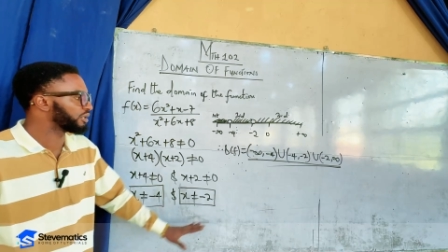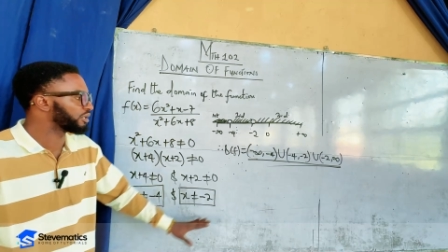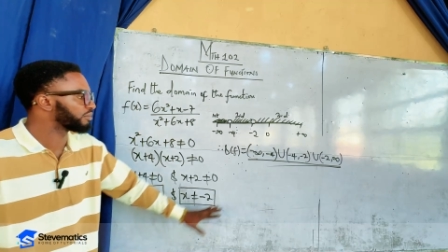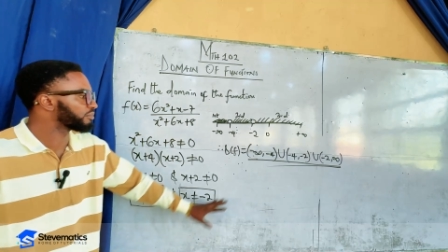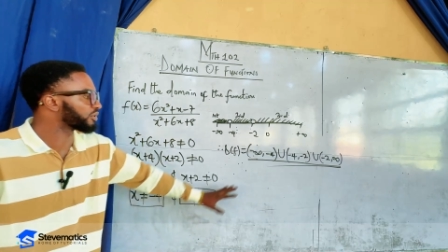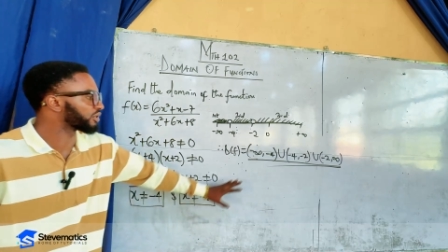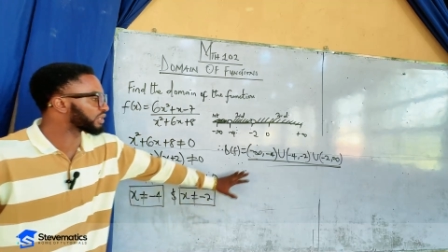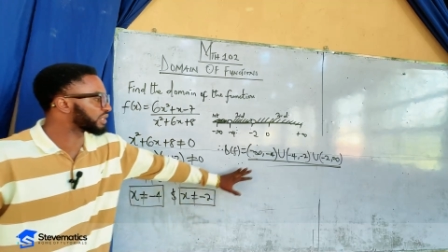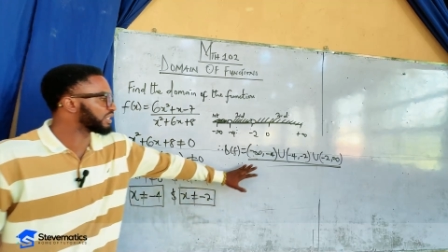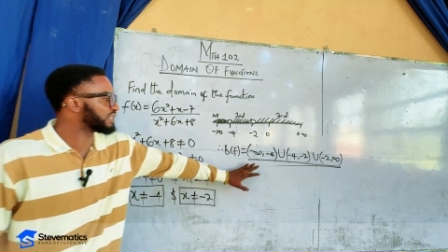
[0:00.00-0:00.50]

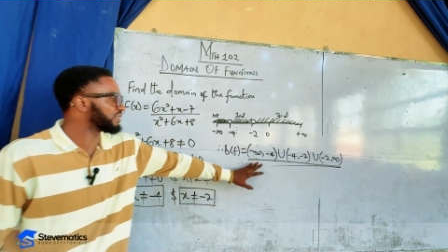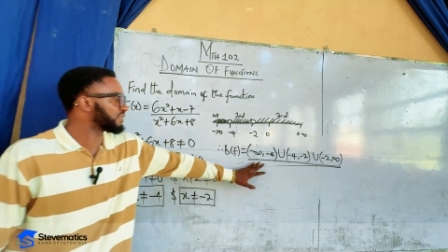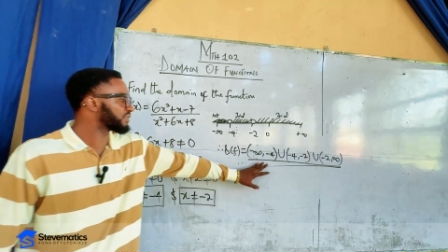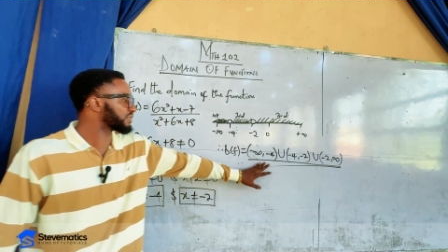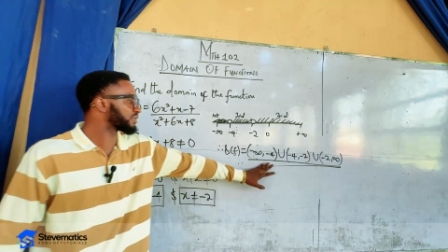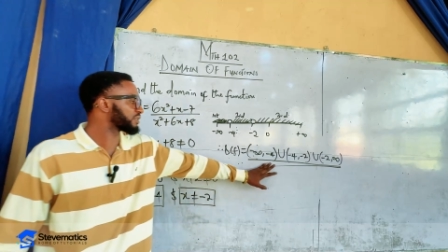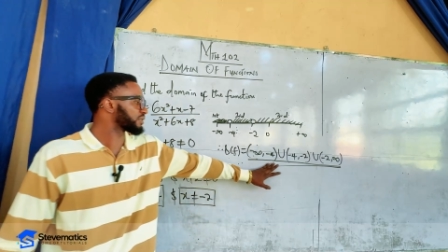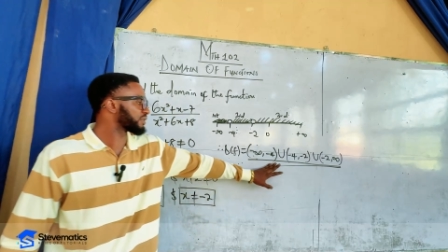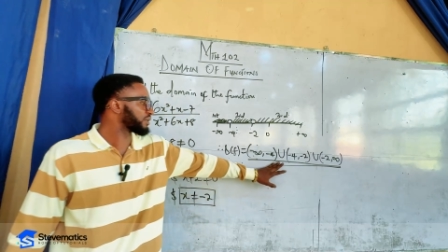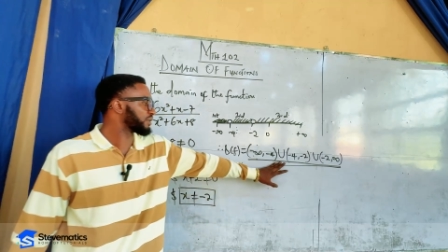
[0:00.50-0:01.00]
But
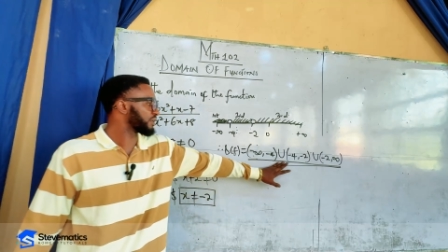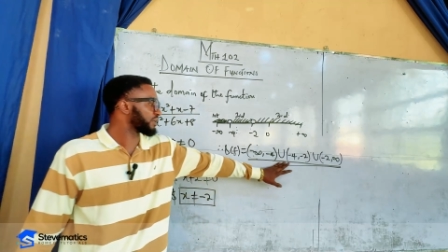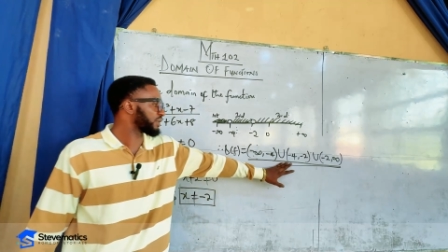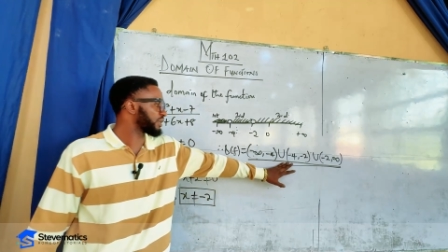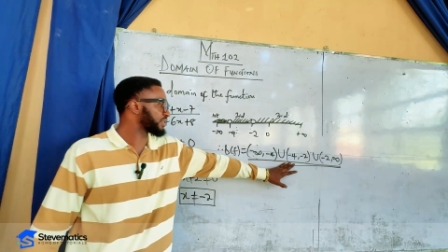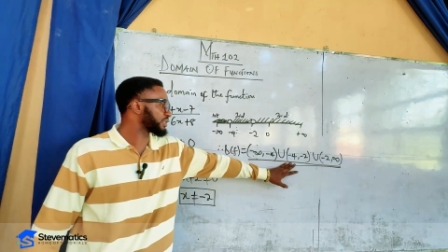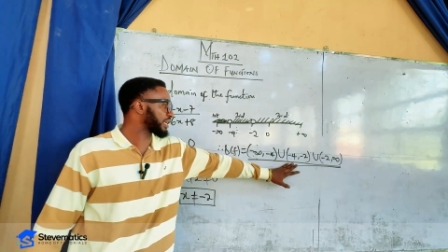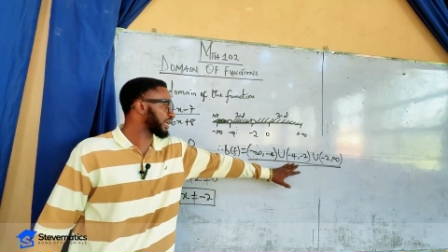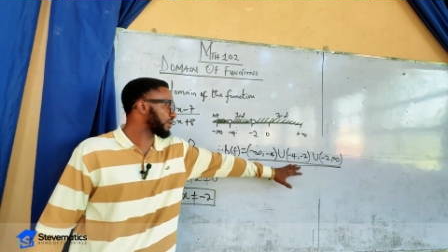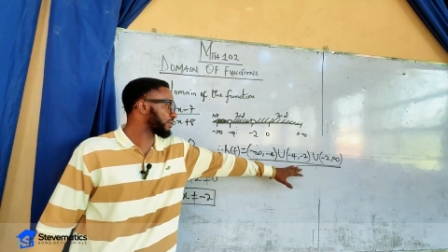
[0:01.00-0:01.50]
this
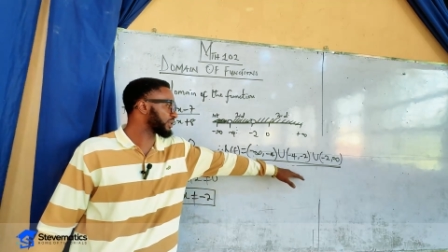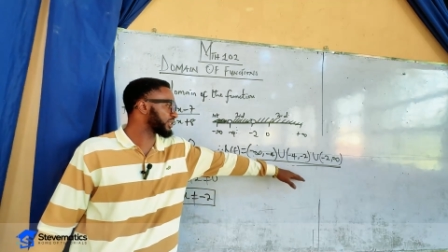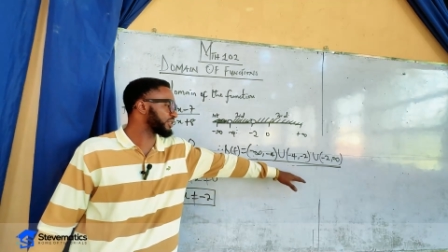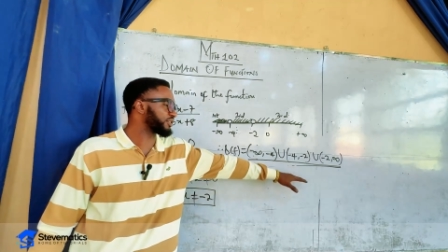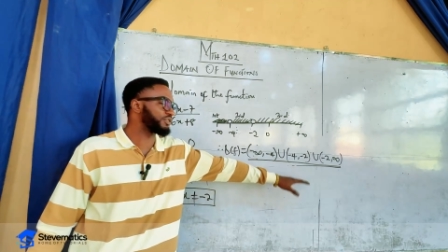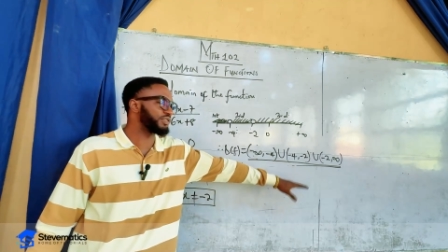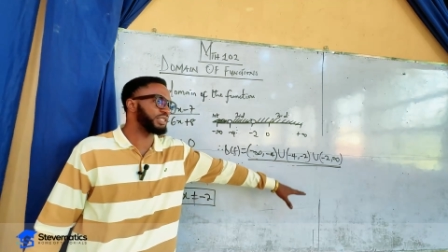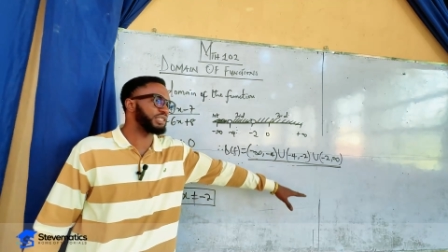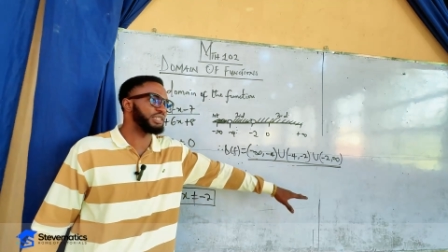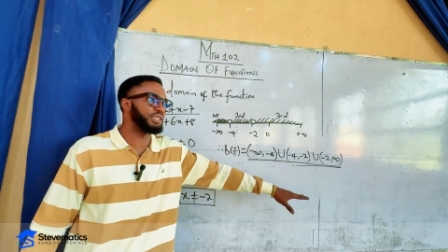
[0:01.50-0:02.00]
is how it
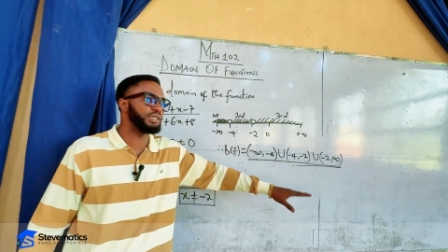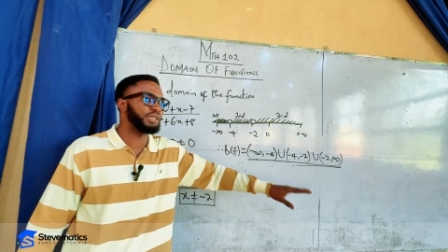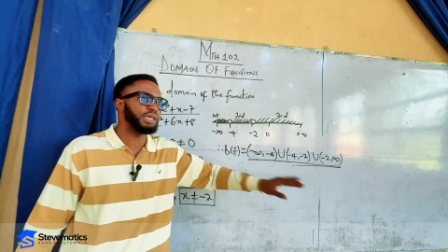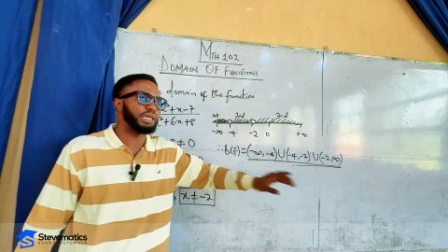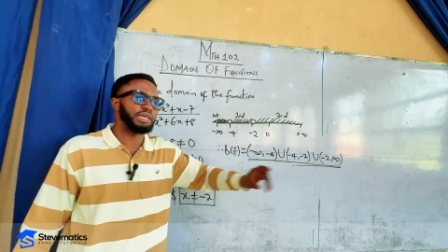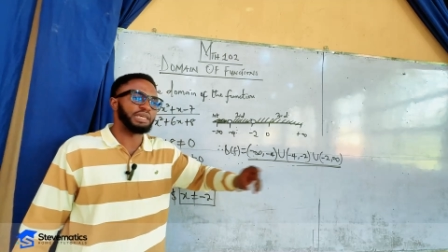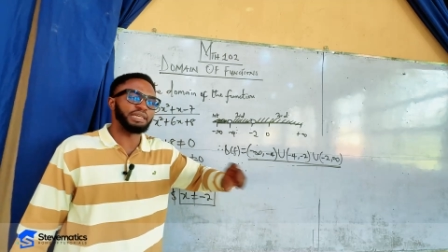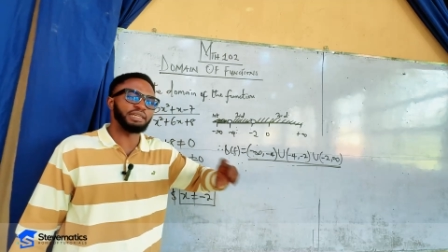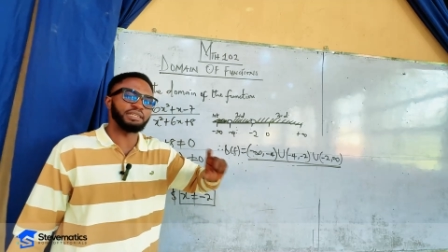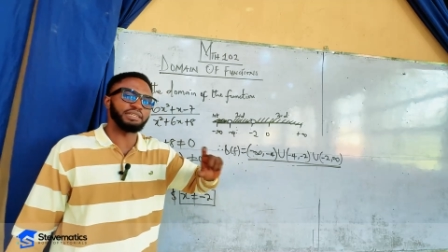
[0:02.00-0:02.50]
is written
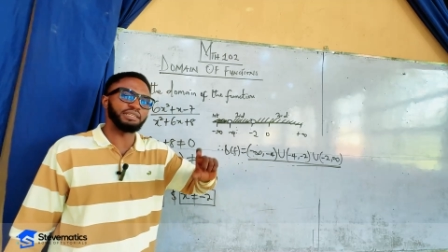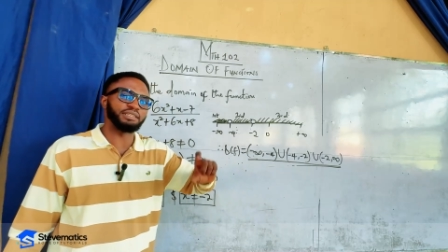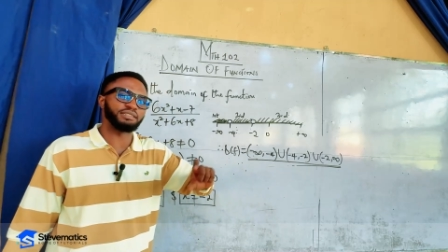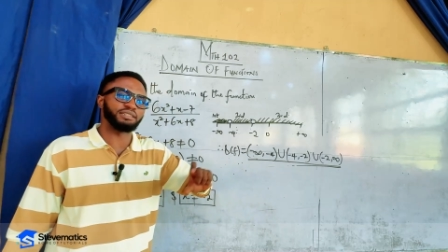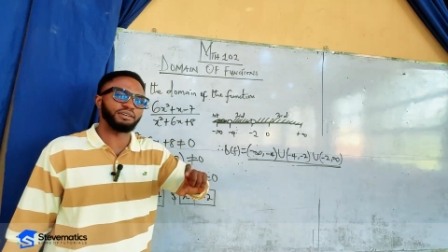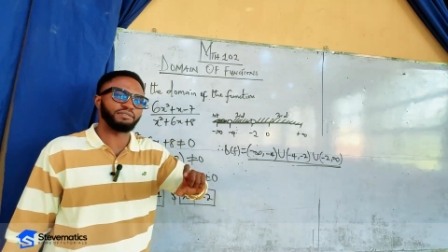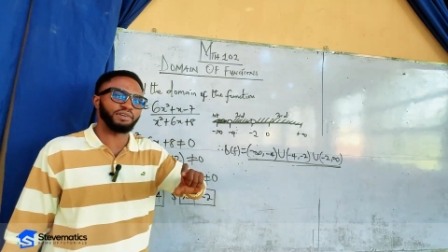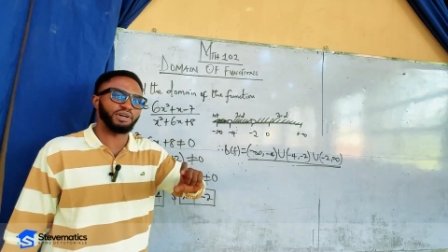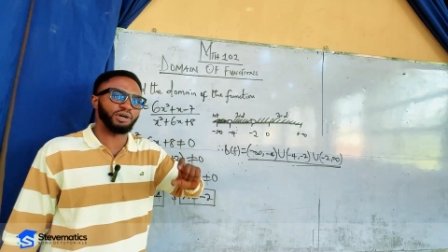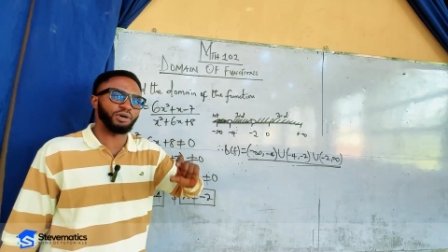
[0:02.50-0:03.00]
in
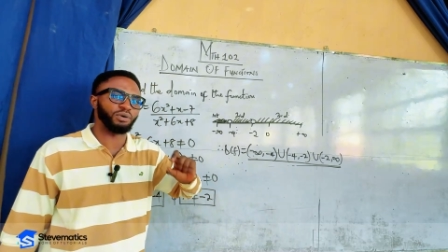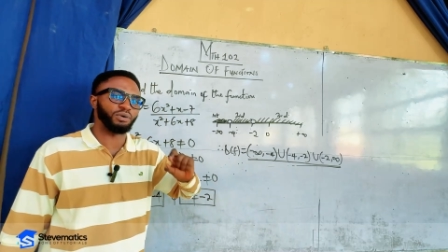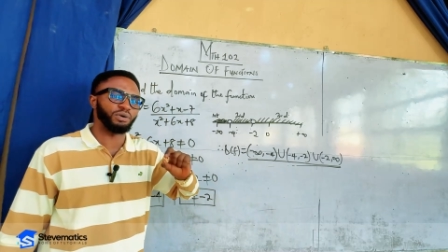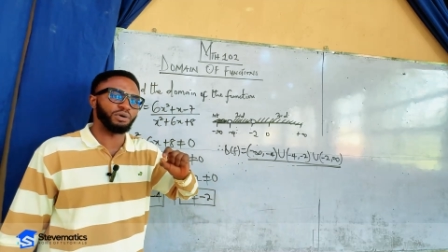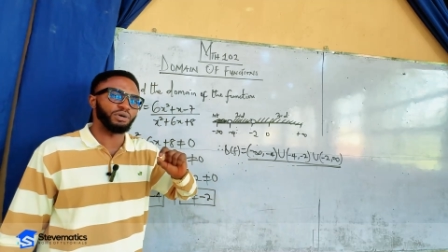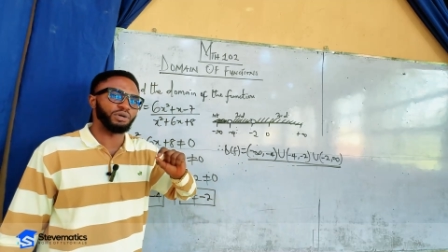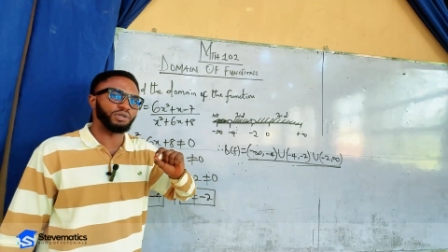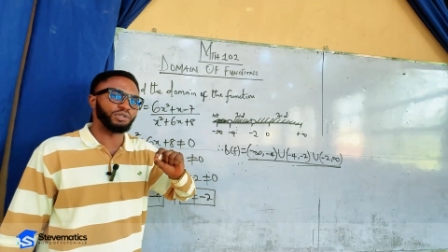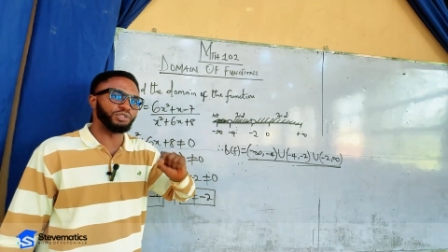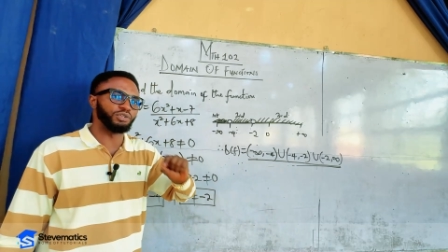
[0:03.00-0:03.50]
interval
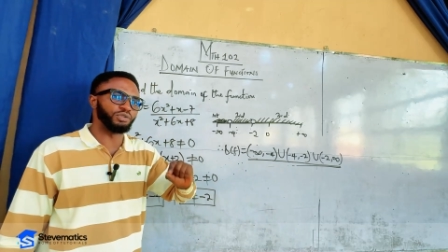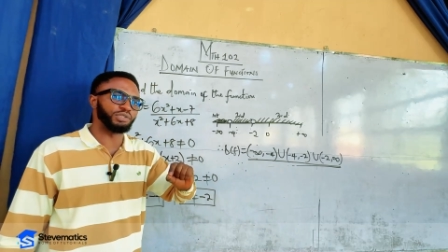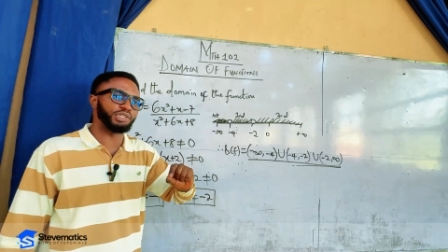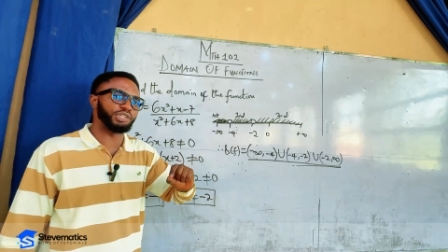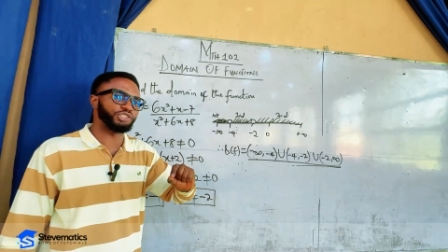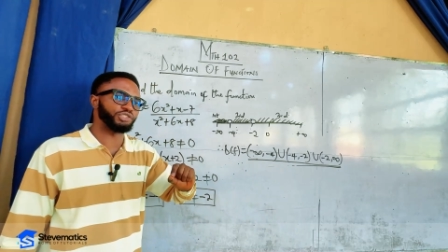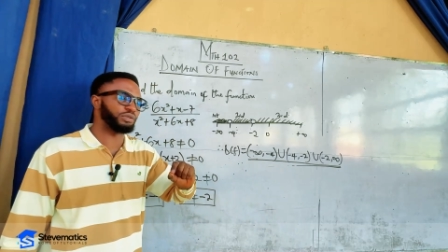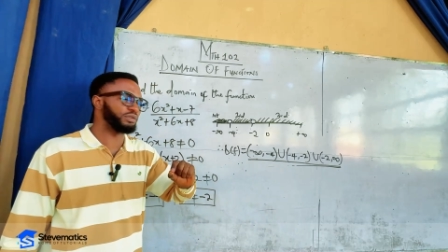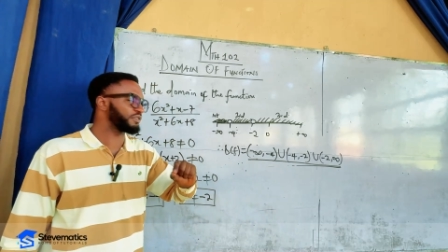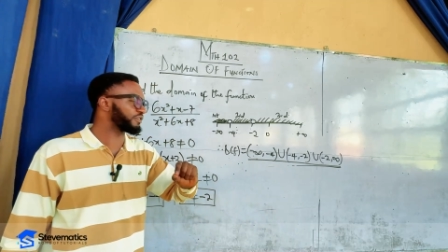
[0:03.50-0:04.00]

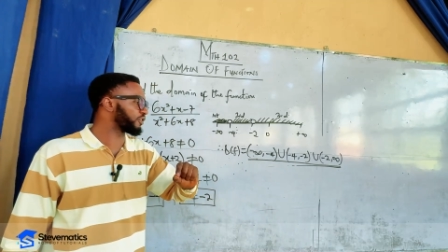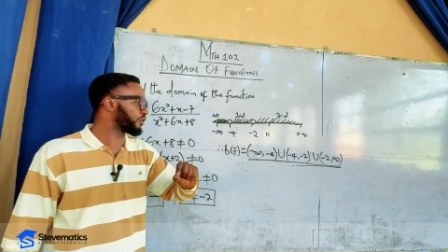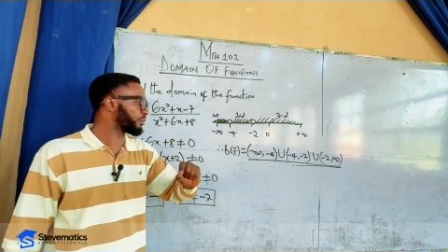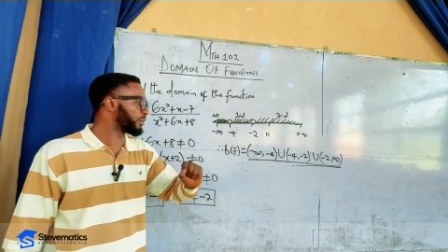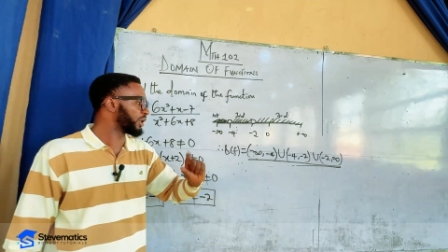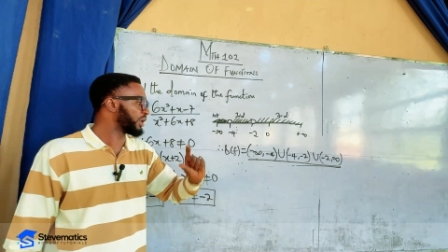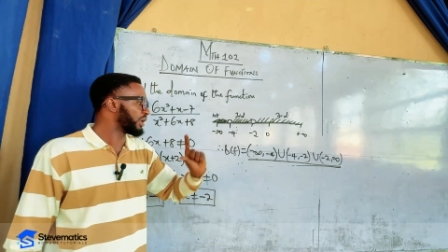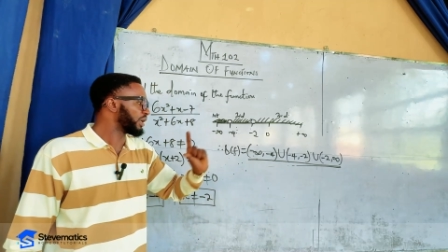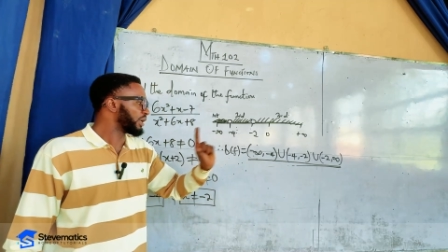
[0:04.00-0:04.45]
notation form.